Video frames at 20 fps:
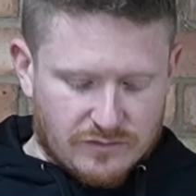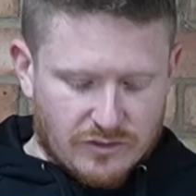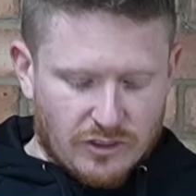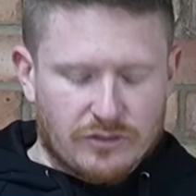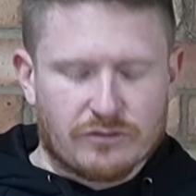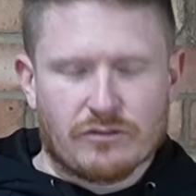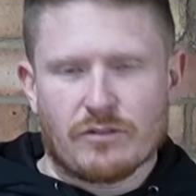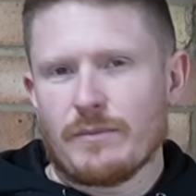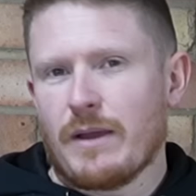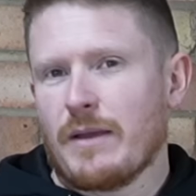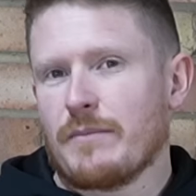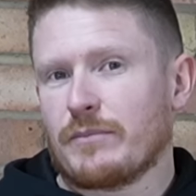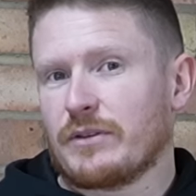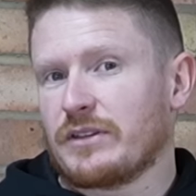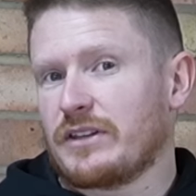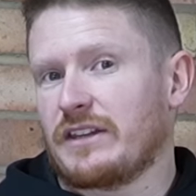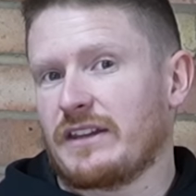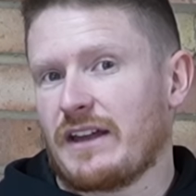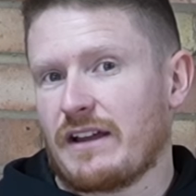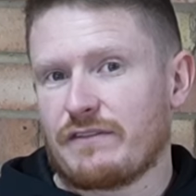got to
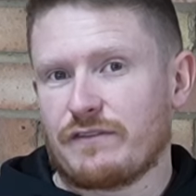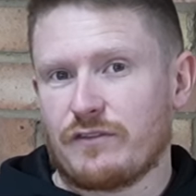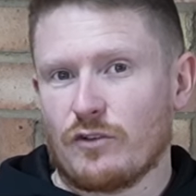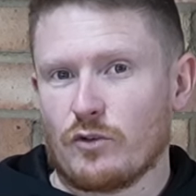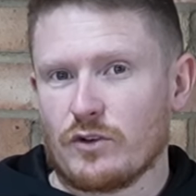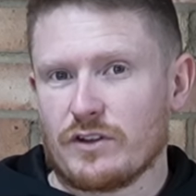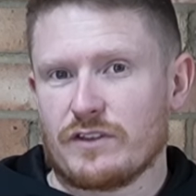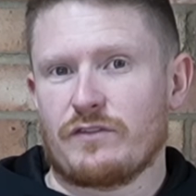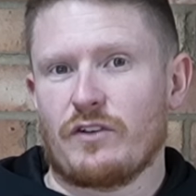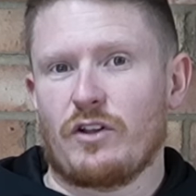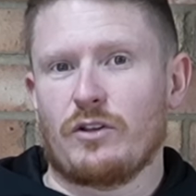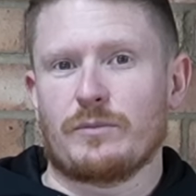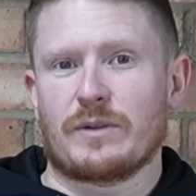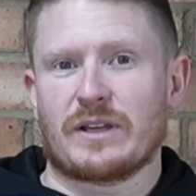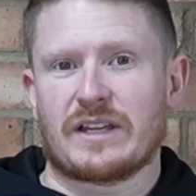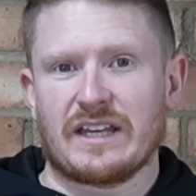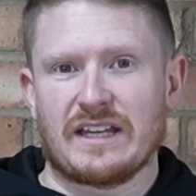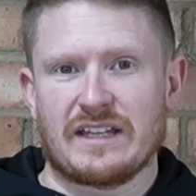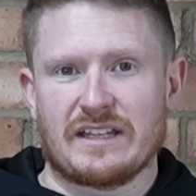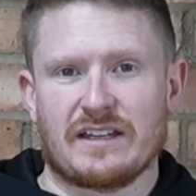remember that that 40-volt
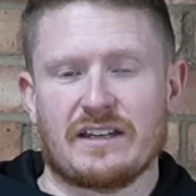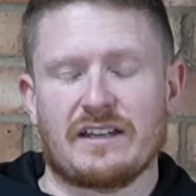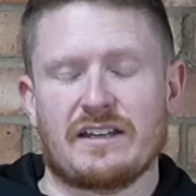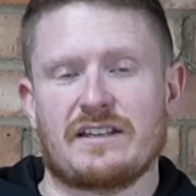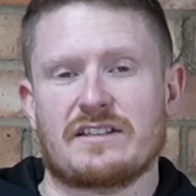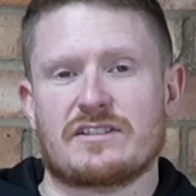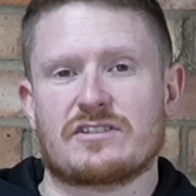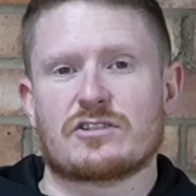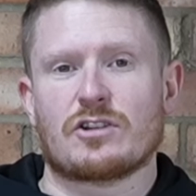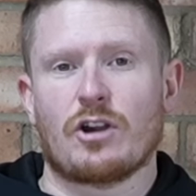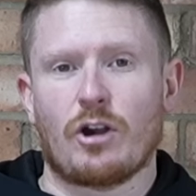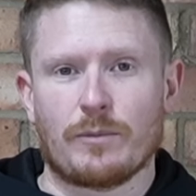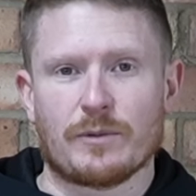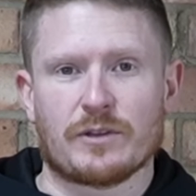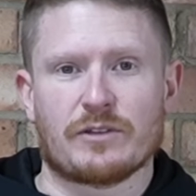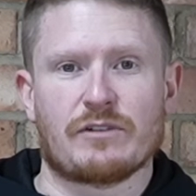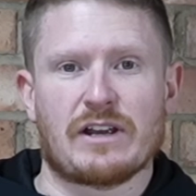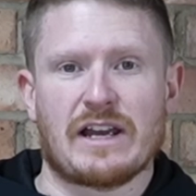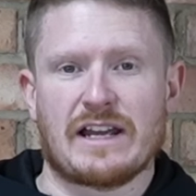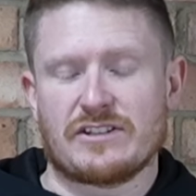Makita is top
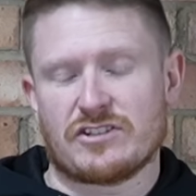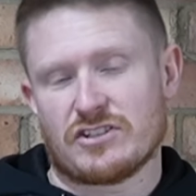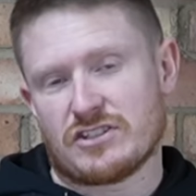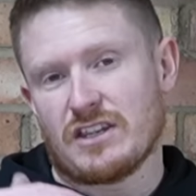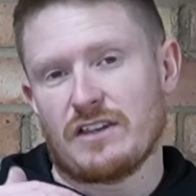of the range.